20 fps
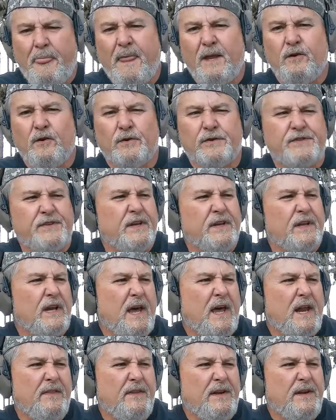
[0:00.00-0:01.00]
You'll see a
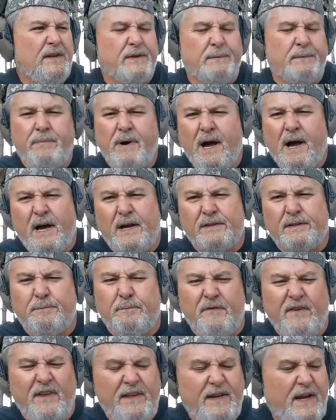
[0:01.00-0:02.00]
lot of these in pause
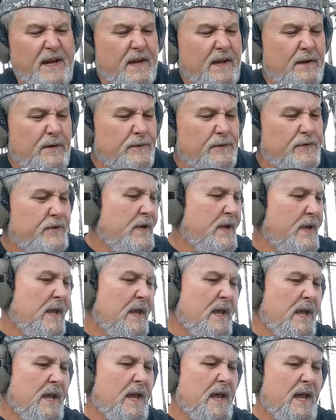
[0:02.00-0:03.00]
videos.
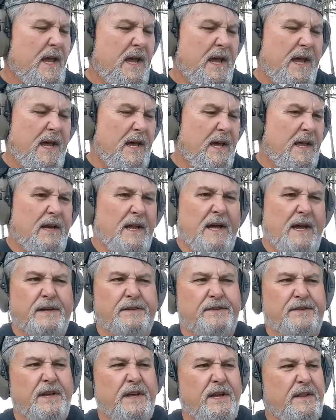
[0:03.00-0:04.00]
And like I
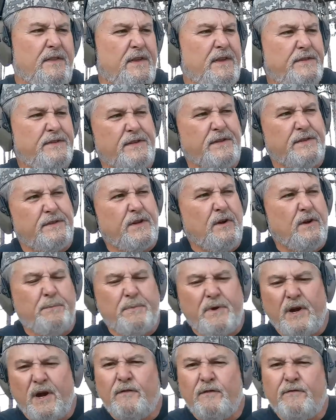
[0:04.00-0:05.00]
said, this is going to
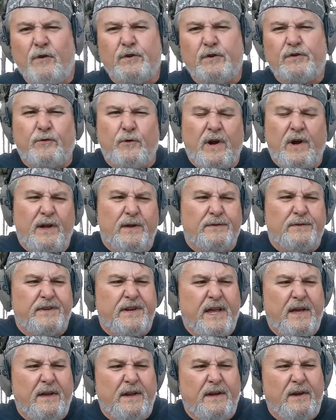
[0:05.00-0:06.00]
be our first rounds
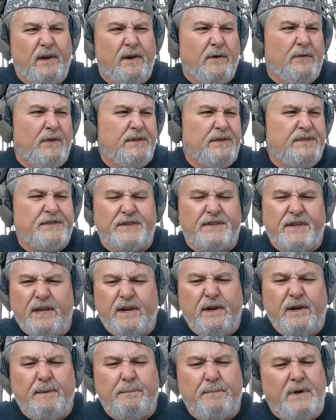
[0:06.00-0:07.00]
down it on this
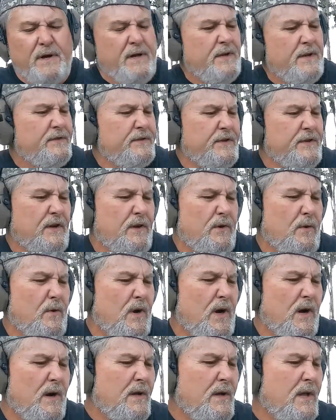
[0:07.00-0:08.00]
setup.
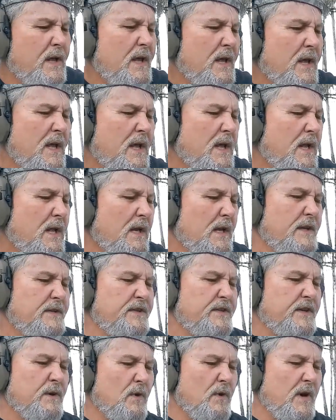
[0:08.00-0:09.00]
So let's
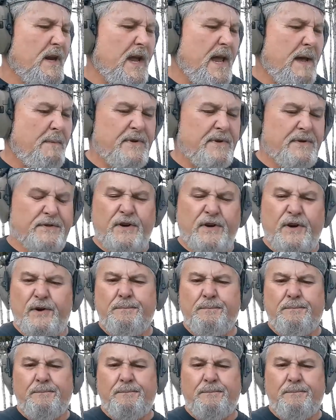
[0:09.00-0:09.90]
see what happens here.